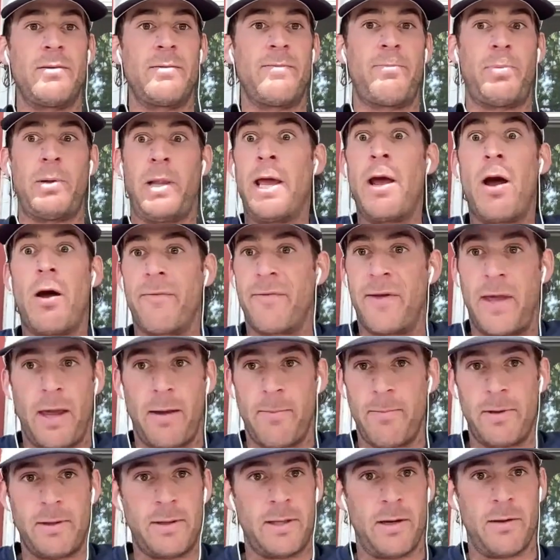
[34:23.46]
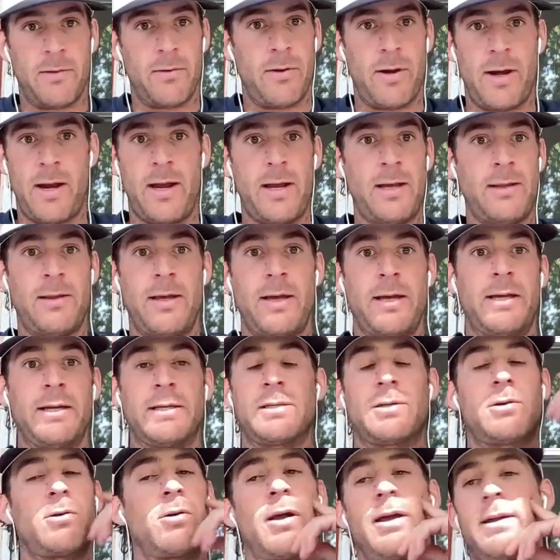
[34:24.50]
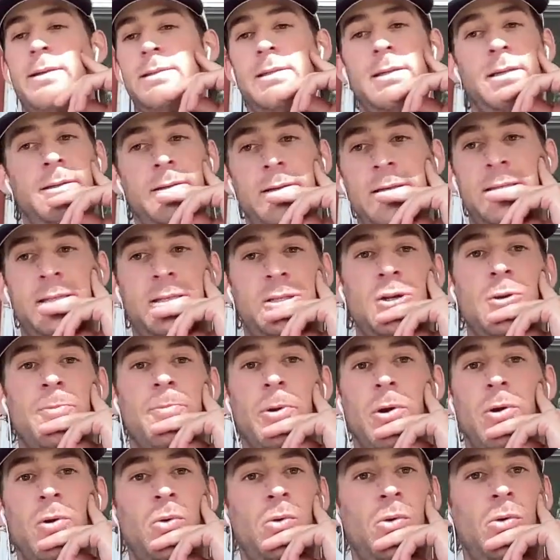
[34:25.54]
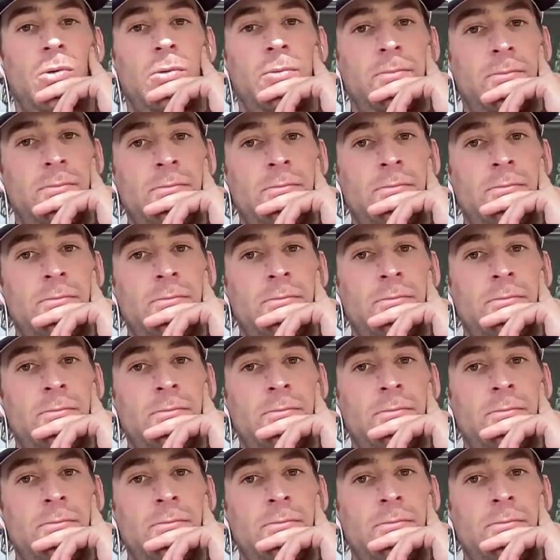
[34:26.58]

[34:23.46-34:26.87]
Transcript: playoff game the other night. Like it's crazy. It's super cool.